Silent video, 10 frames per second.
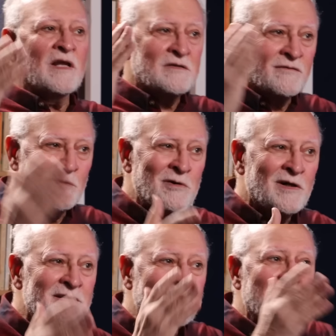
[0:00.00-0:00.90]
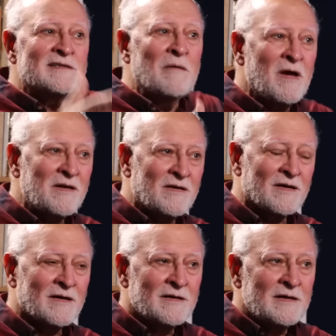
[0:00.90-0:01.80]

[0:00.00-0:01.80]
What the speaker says: the rest of the world against America.